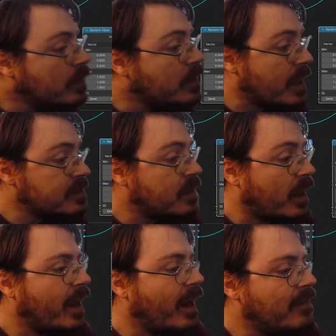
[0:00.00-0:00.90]
Yes,
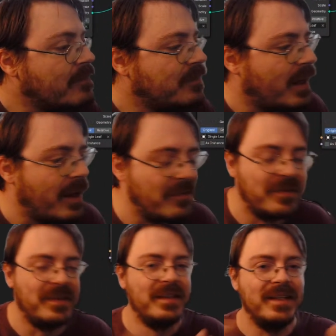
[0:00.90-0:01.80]
I
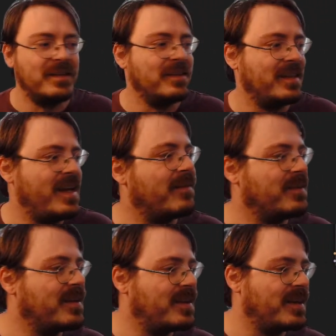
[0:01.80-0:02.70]
have literally
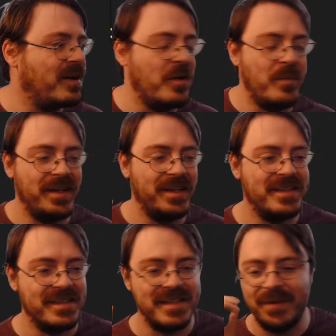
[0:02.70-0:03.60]
everything open at
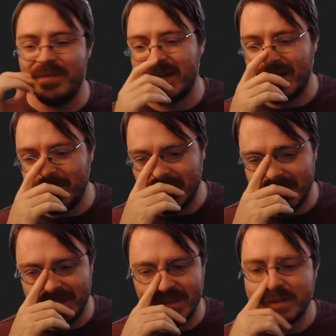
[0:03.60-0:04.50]
the same time.
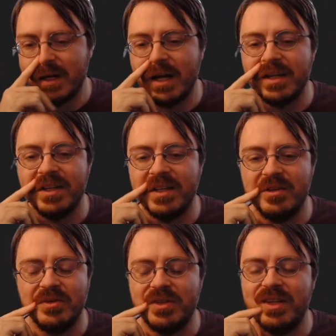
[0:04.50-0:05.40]
It's not good.
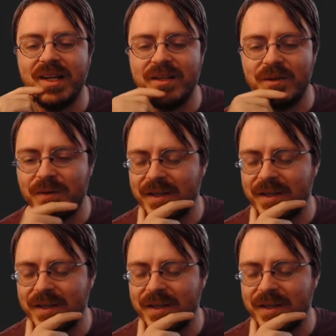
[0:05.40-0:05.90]
You should not do